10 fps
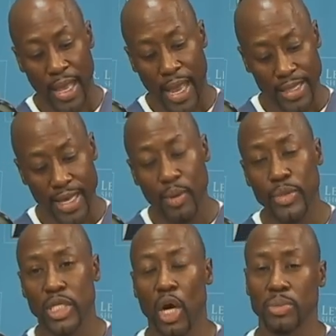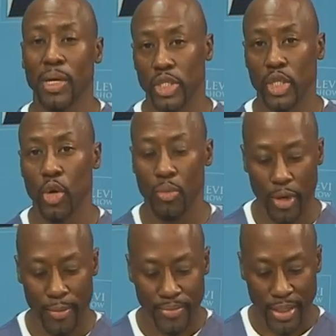And then we talked about the Cobra.
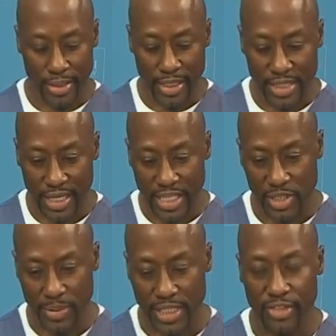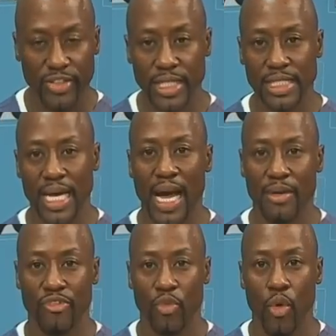This is specifically
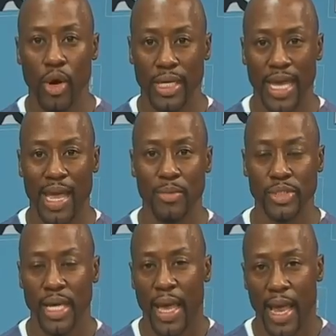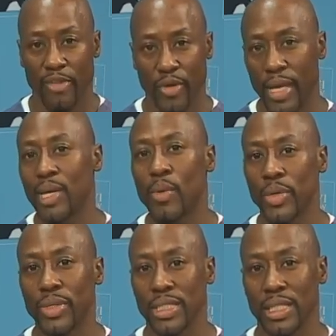designed for gamers and for anyone who
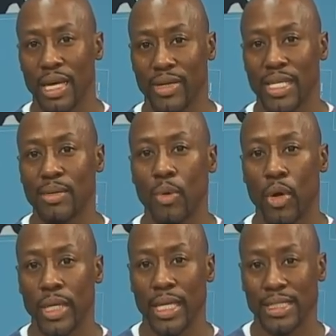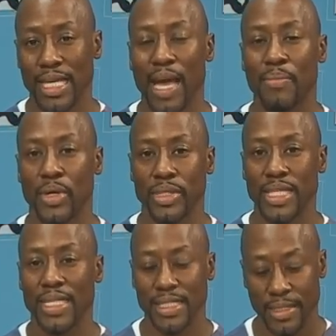does a lot of keyboarding or typing or
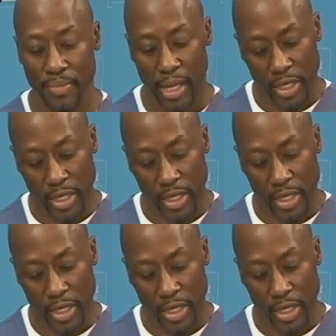texting.